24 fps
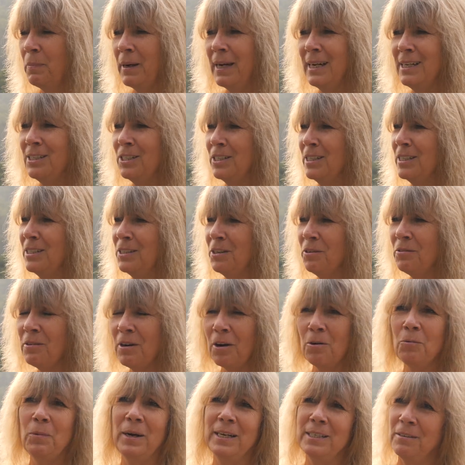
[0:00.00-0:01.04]
pages. You
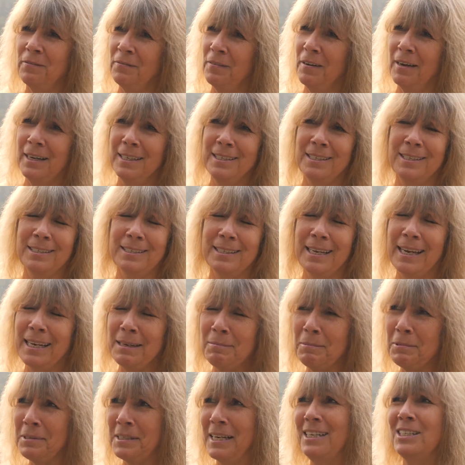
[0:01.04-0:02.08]
know where to find us,
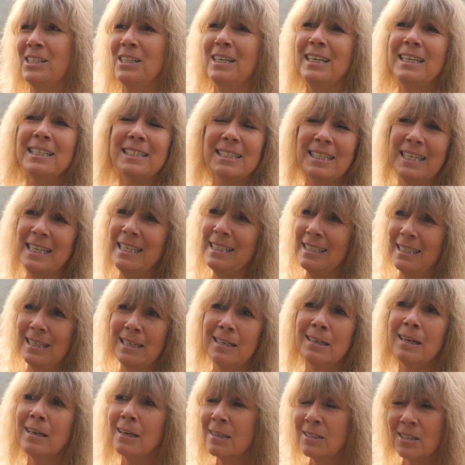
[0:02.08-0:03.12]
Animals Asia. It's easy.
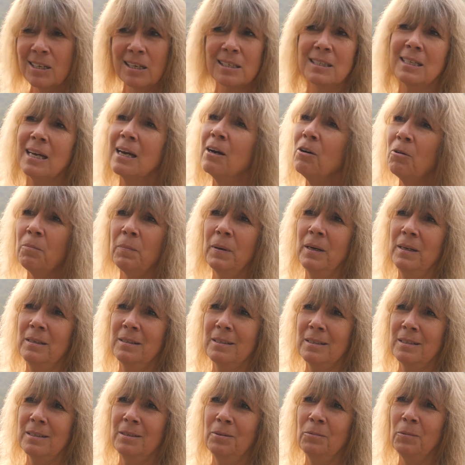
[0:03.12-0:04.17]
Just help
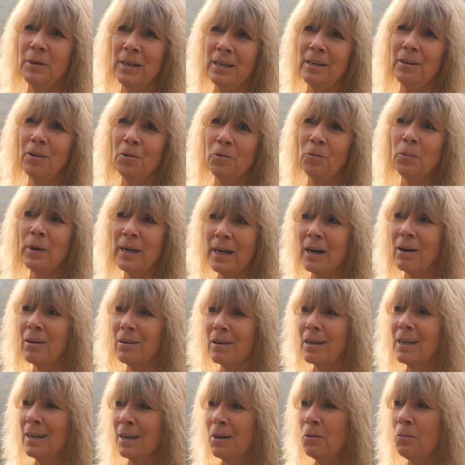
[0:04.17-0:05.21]
us. We you know we are
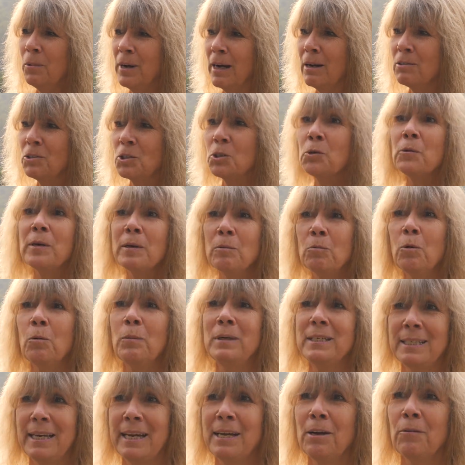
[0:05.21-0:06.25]
we are doing what we
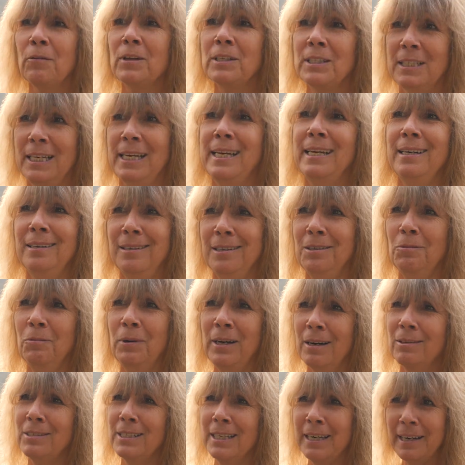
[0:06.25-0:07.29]
say on the tin. We
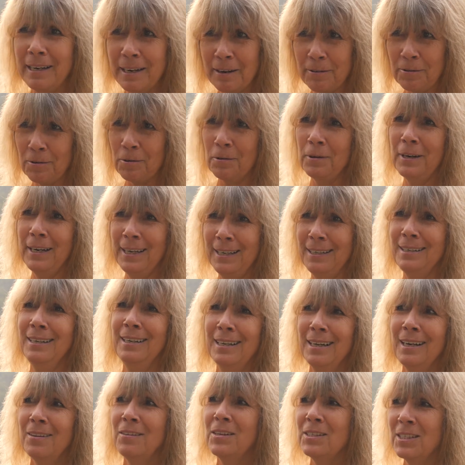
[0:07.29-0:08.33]
are delivering
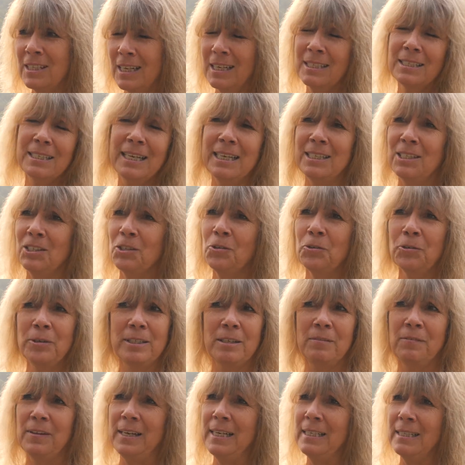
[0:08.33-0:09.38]
the success stories
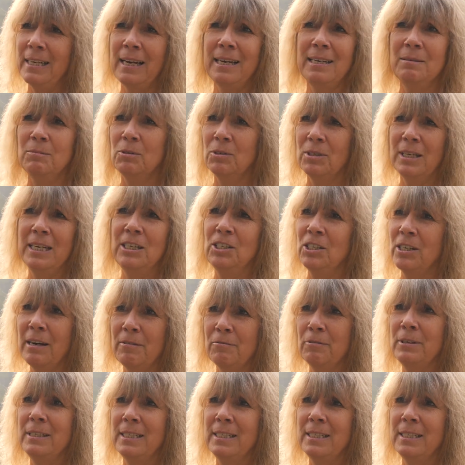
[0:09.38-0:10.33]
of these animals each and every